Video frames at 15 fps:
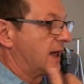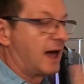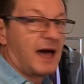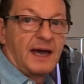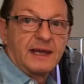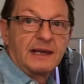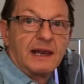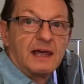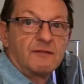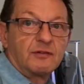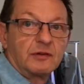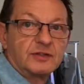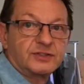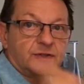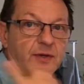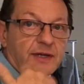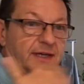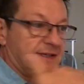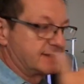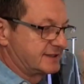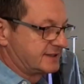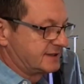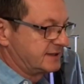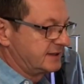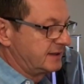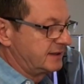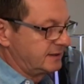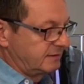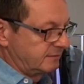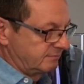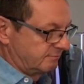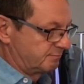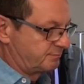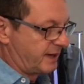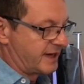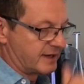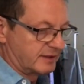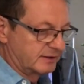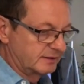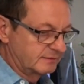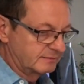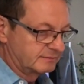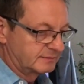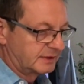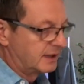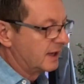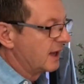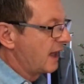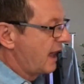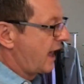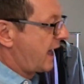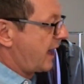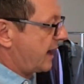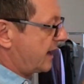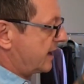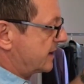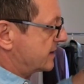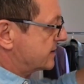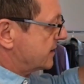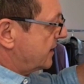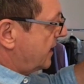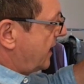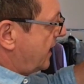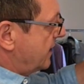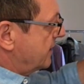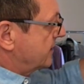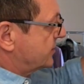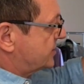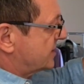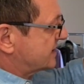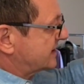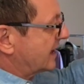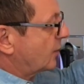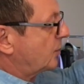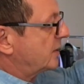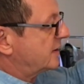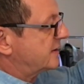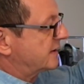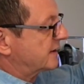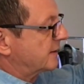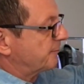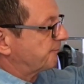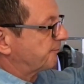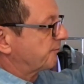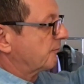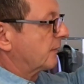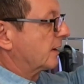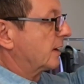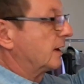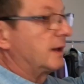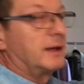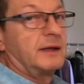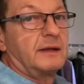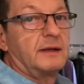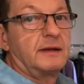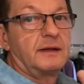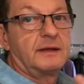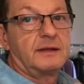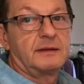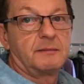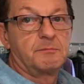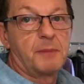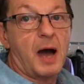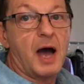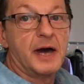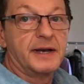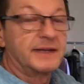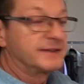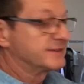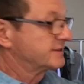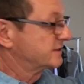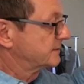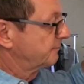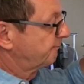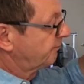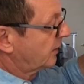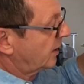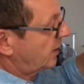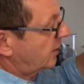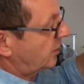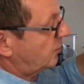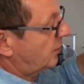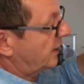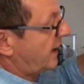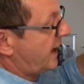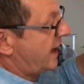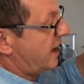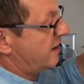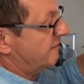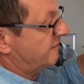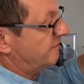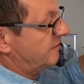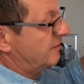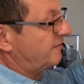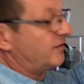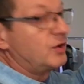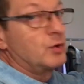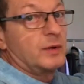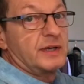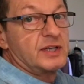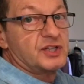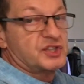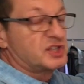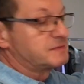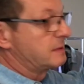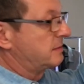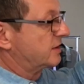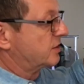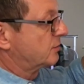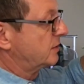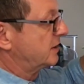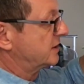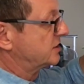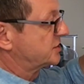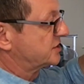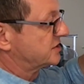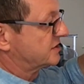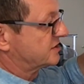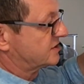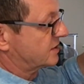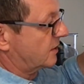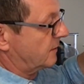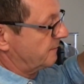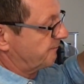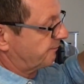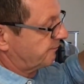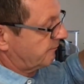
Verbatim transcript: eye level so I can see better. And just like we did in the bodice, you want to have a few inches, maybe 3 inches or so,